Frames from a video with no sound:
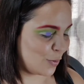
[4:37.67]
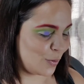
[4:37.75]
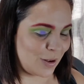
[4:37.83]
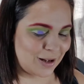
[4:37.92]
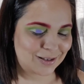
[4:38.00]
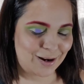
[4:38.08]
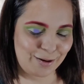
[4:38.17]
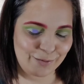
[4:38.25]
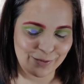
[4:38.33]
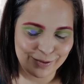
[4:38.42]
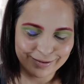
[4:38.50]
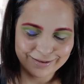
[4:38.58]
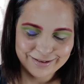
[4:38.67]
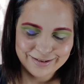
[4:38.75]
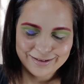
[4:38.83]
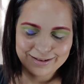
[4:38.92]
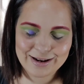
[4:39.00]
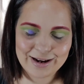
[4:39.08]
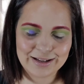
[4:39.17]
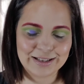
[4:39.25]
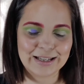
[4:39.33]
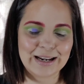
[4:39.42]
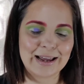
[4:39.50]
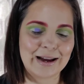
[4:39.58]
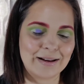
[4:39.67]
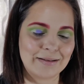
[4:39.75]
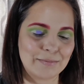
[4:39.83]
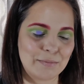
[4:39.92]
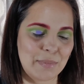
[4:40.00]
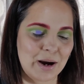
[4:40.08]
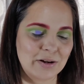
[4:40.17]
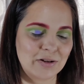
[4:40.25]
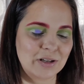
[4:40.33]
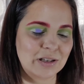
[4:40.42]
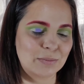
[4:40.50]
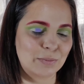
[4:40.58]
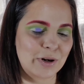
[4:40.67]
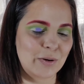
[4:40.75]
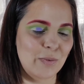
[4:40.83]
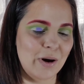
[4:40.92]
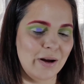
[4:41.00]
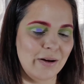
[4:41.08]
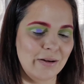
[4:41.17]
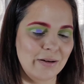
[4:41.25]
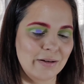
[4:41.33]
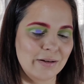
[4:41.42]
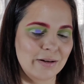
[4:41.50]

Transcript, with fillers: Ooh, that's colorful. I'd say that matches pretty well.